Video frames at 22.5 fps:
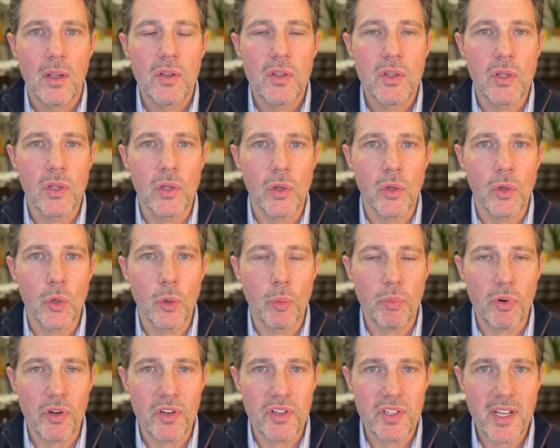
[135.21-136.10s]
to
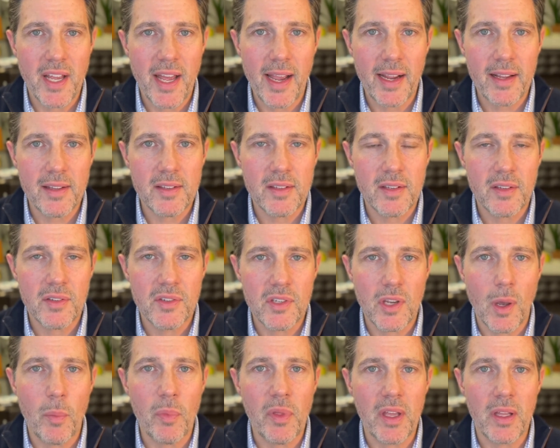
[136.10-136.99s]
protect
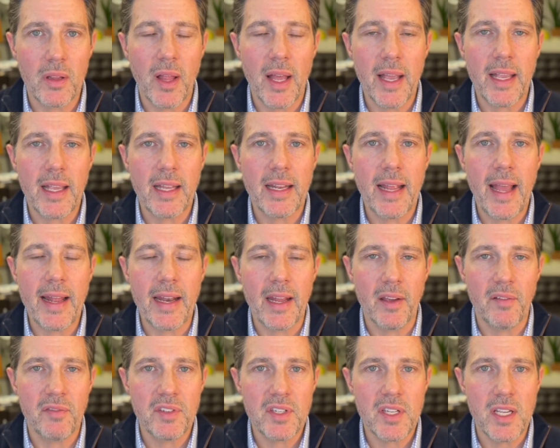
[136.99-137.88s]
something like an
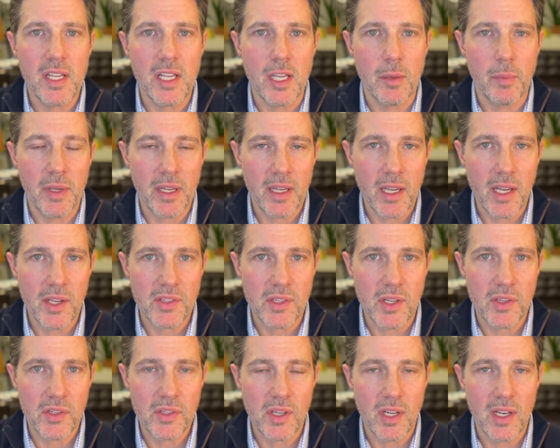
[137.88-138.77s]
NFT because
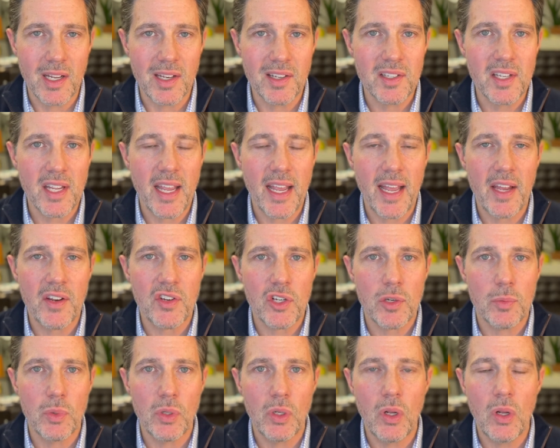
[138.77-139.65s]
it's an
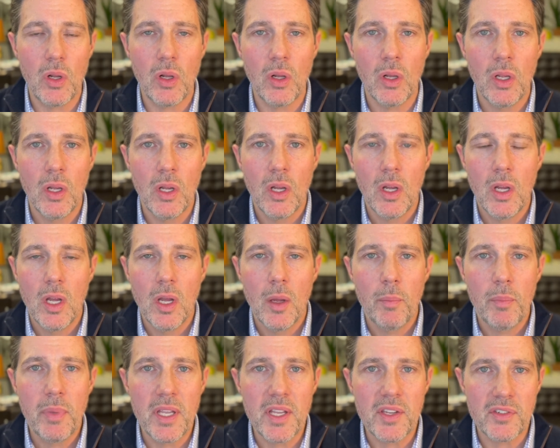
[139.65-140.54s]
intangible
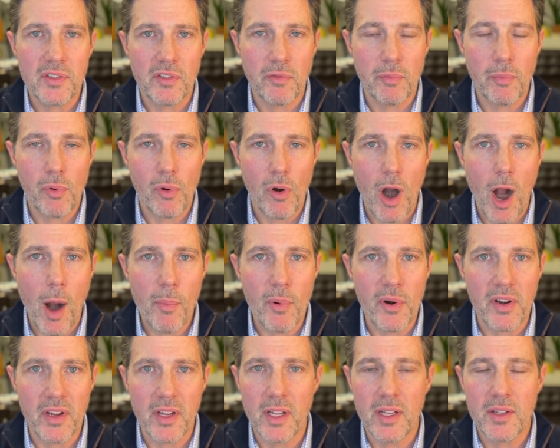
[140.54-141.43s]
piece of property.